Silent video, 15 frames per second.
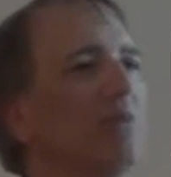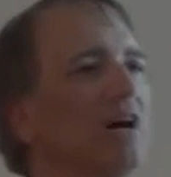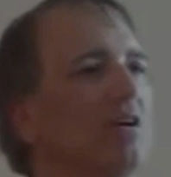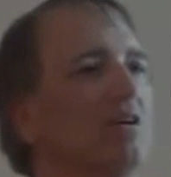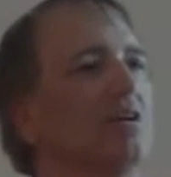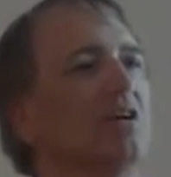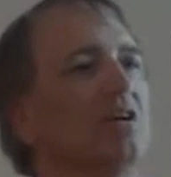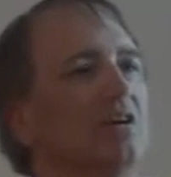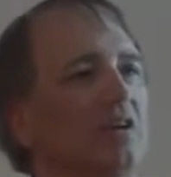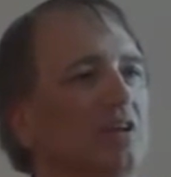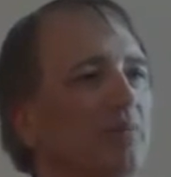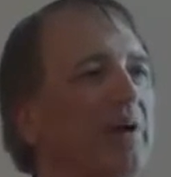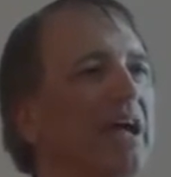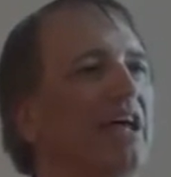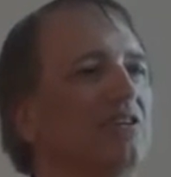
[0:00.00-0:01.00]
about
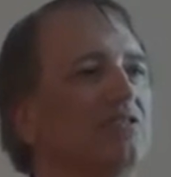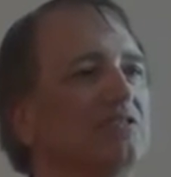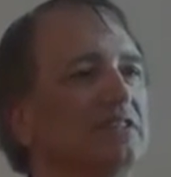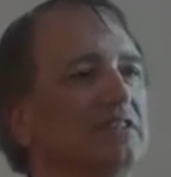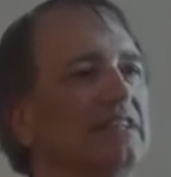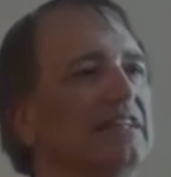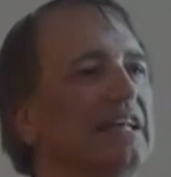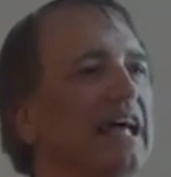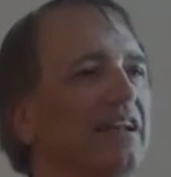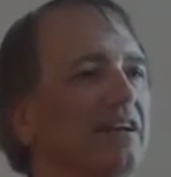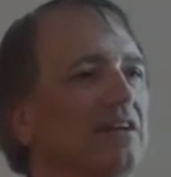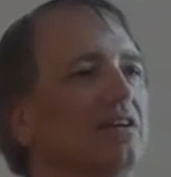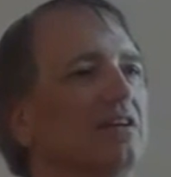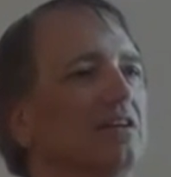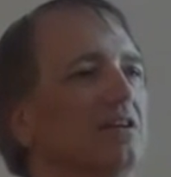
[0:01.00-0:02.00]
the patterns in the
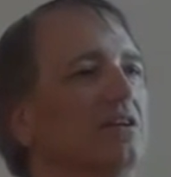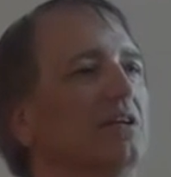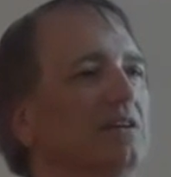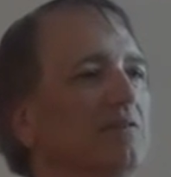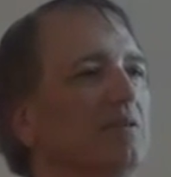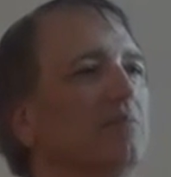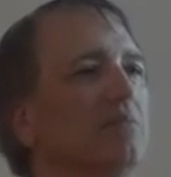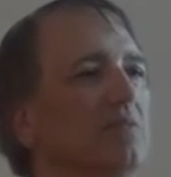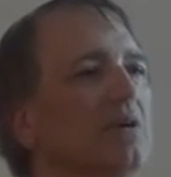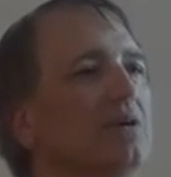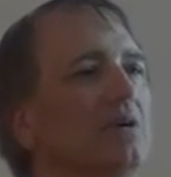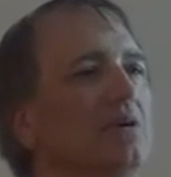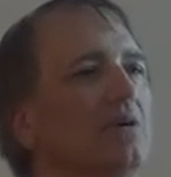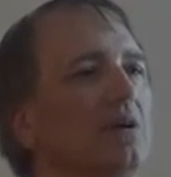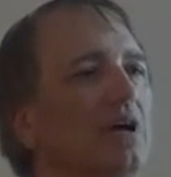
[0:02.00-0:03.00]
data to even
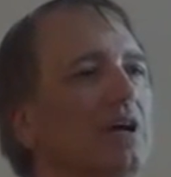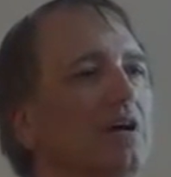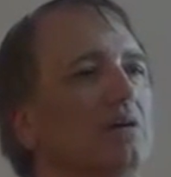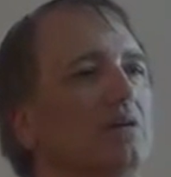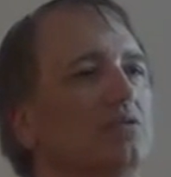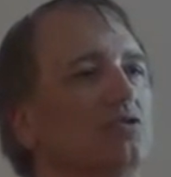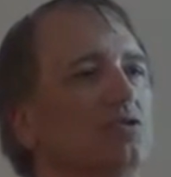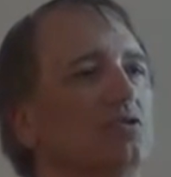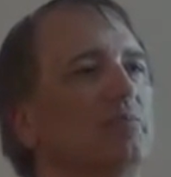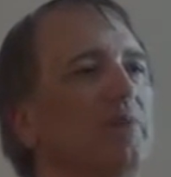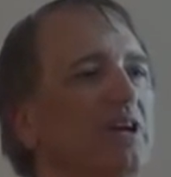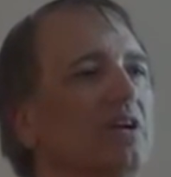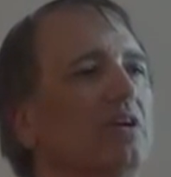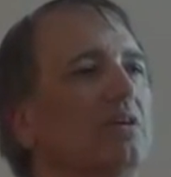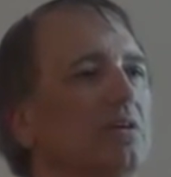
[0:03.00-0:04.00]
uh, choose
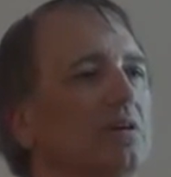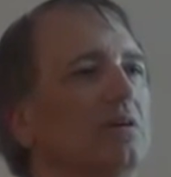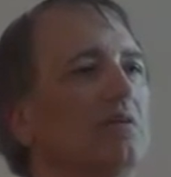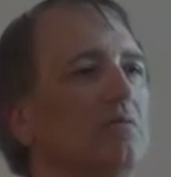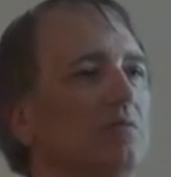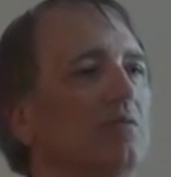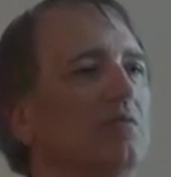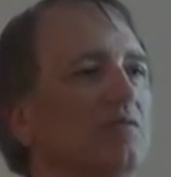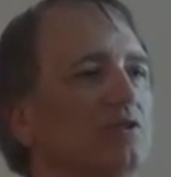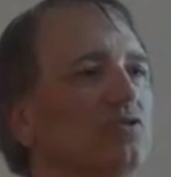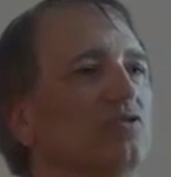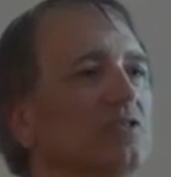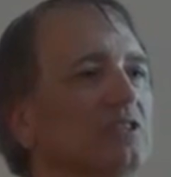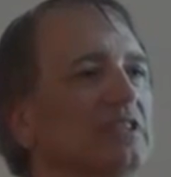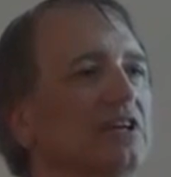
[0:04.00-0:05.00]
better
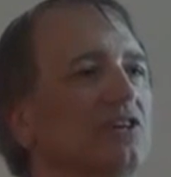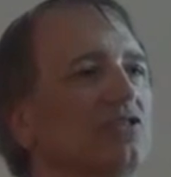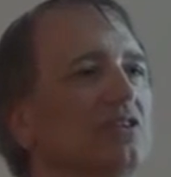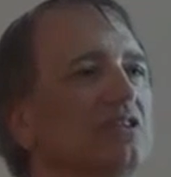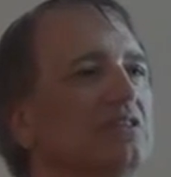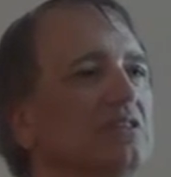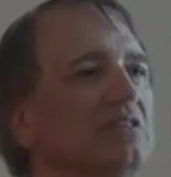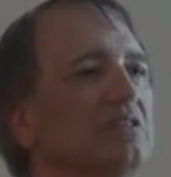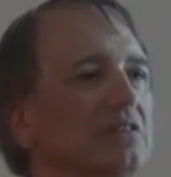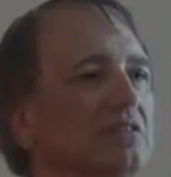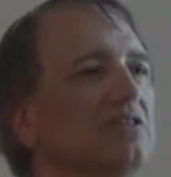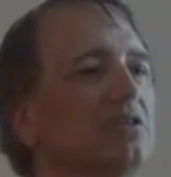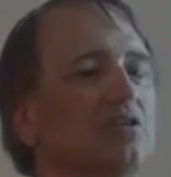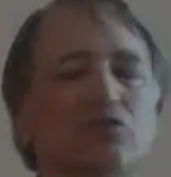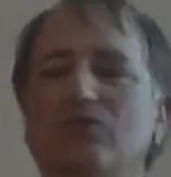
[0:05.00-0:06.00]
visualization.
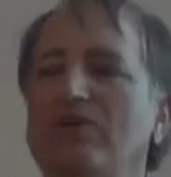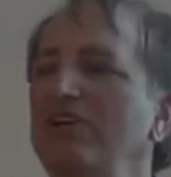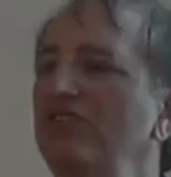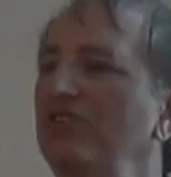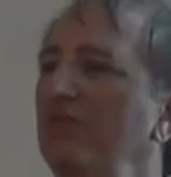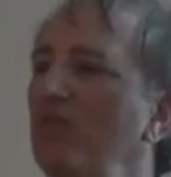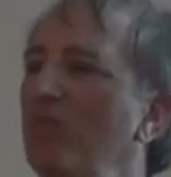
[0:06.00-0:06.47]
Okay. a good question.